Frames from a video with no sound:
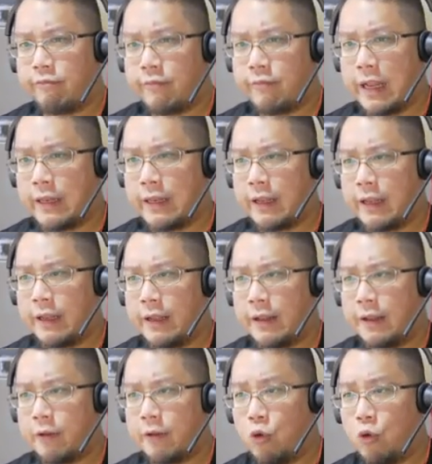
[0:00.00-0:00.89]

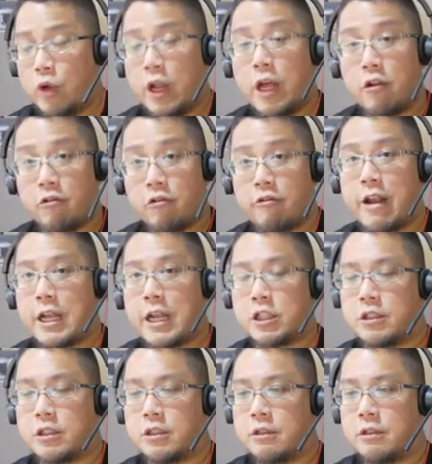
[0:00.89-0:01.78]
the Luna
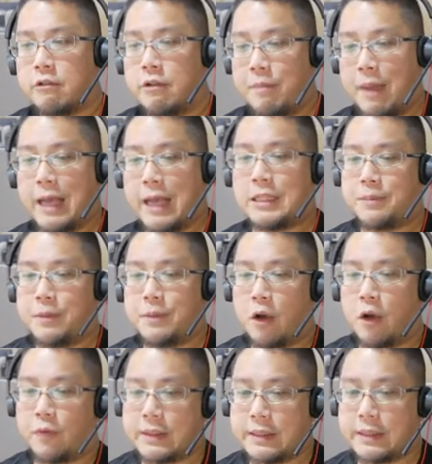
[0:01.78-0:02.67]
crash reminds me
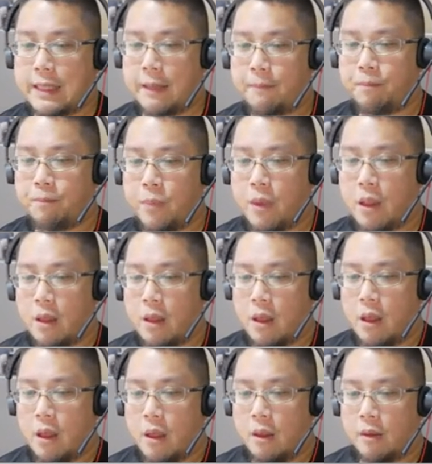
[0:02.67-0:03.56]
of is that
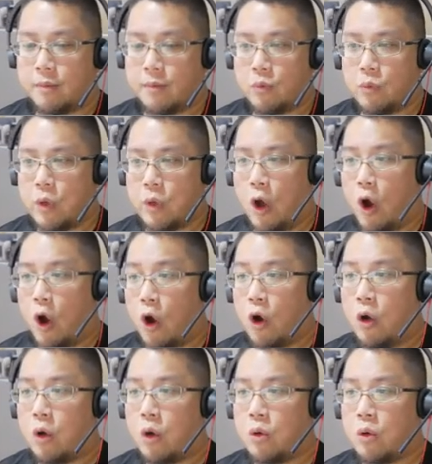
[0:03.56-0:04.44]
we
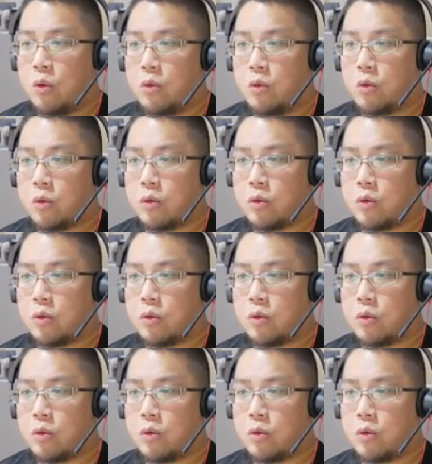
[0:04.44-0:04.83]
all